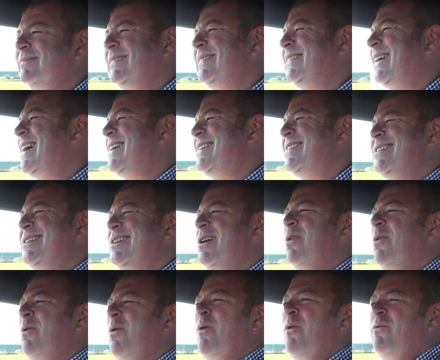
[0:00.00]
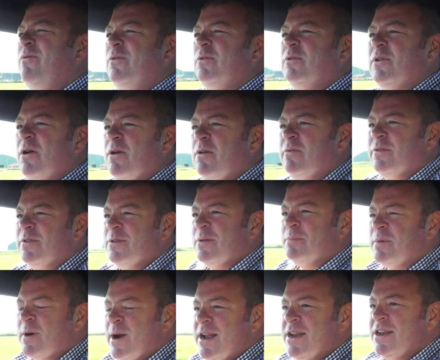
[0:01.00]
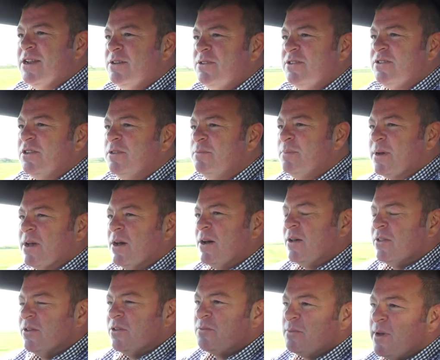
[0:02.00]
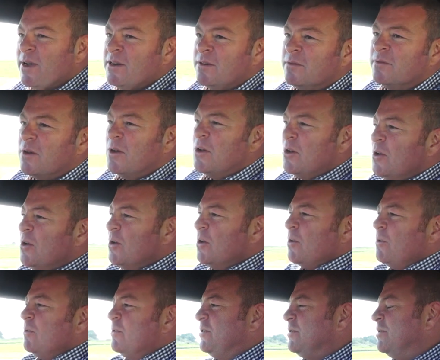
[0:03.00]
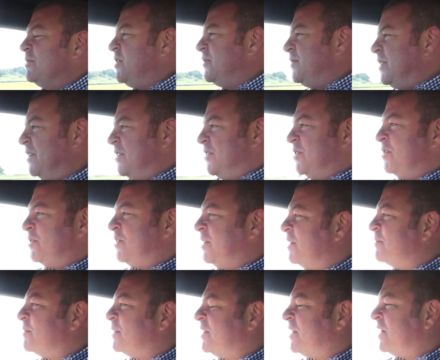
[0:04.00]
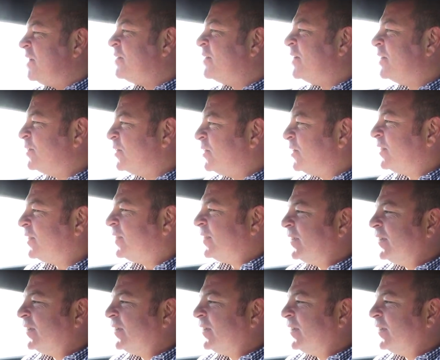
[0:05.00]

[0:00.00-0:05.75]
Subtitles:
That's an awful lot for a brand new supercar that's made of all sorts of exotic materials.